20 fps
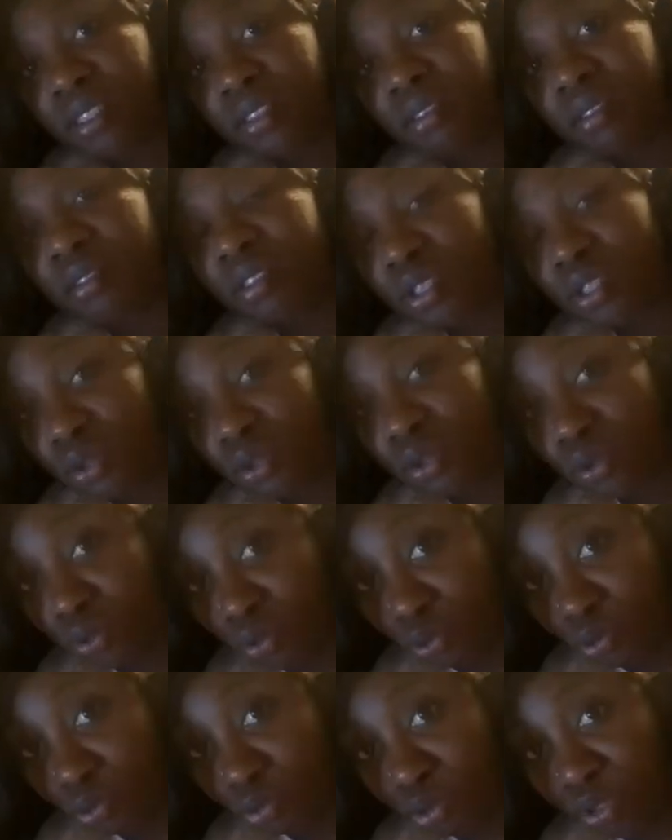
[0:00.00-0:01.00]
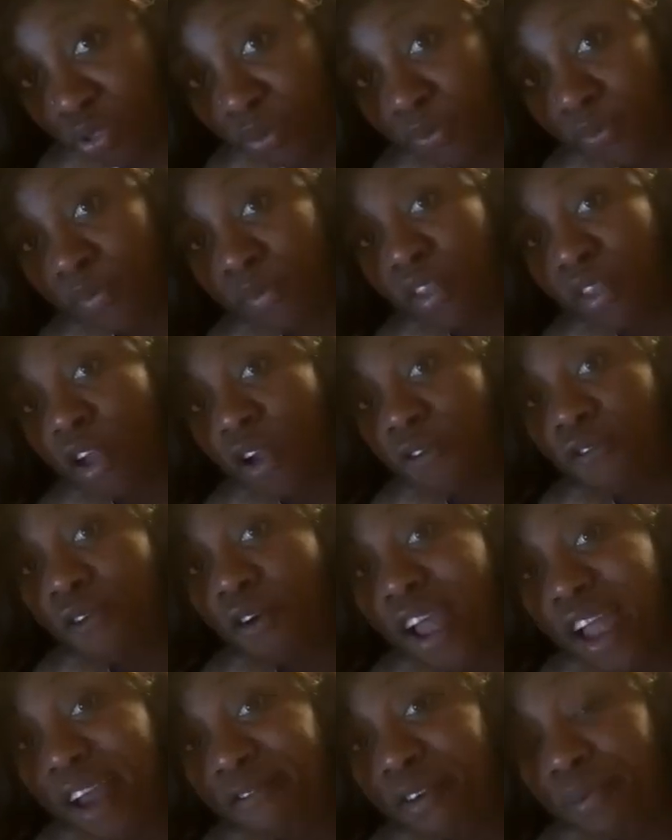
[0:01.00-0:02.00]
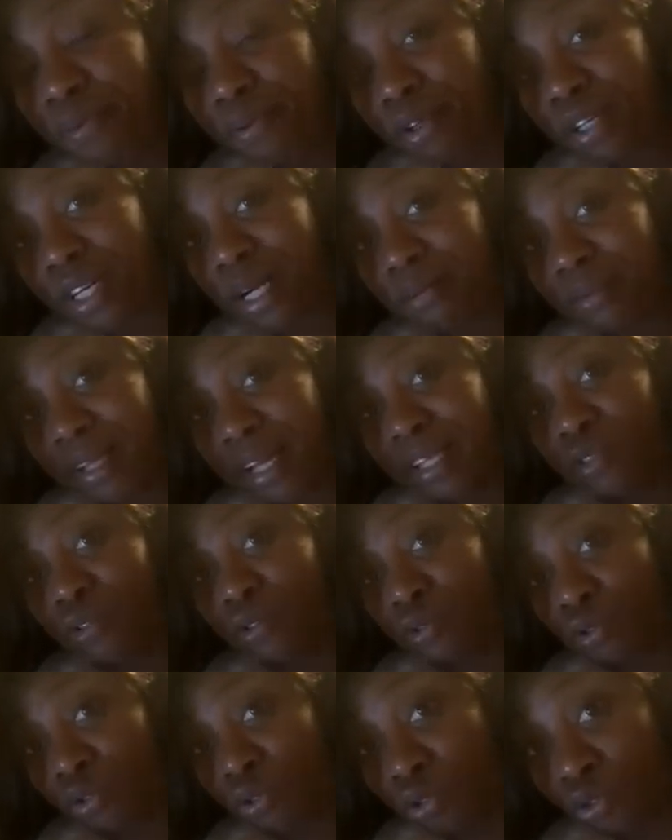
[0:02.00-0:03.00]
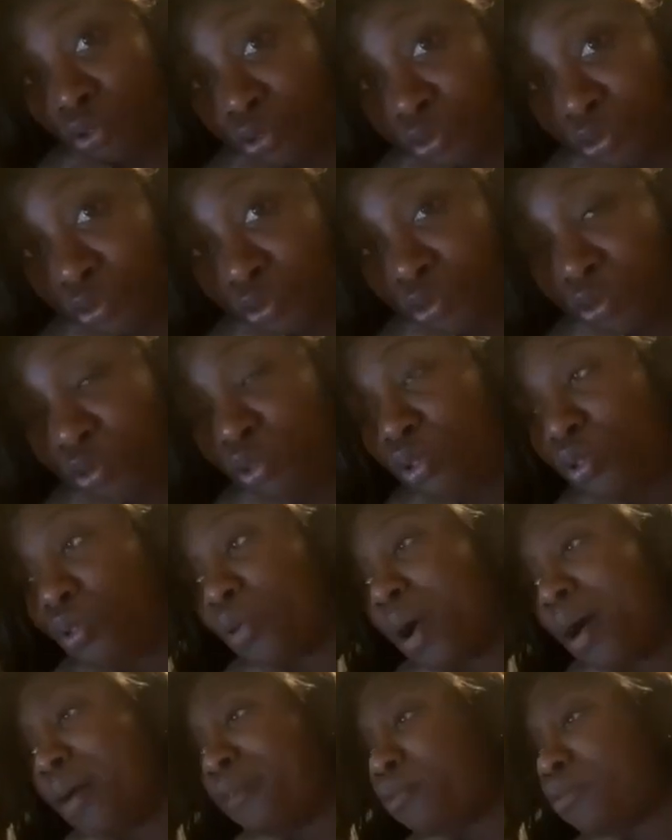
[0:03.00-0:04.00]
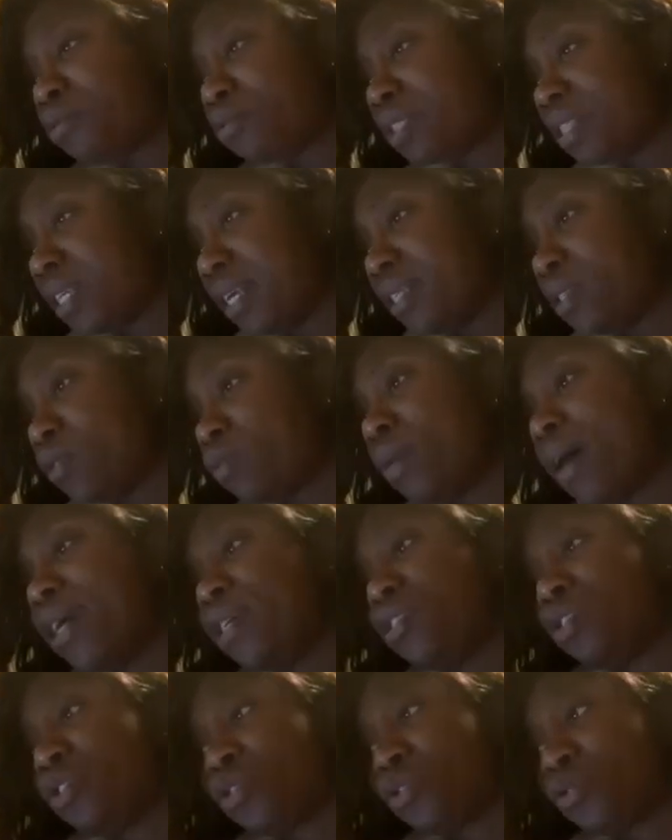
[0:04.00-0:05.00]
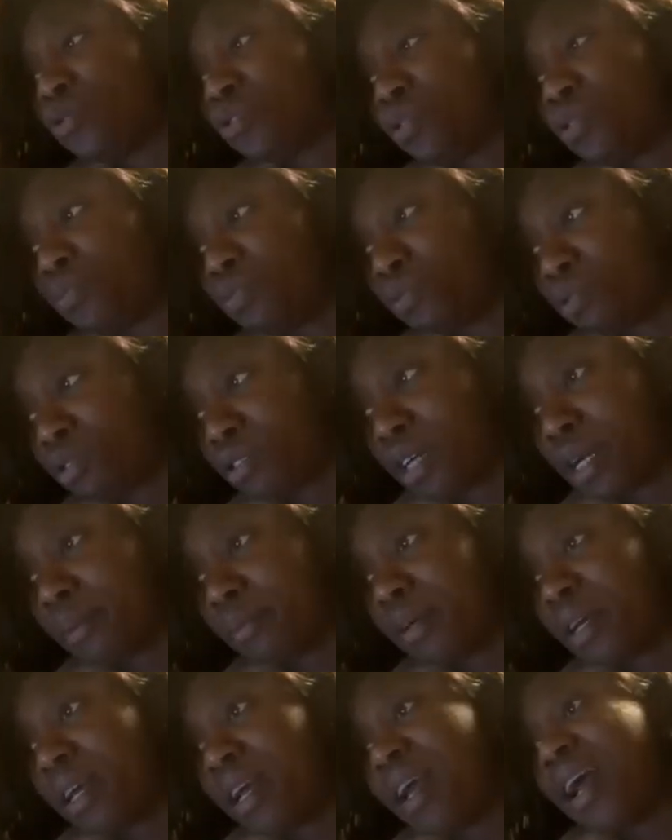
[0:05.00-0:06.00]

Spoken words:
in three schools. For every program that you choose, you have to state why you chose the program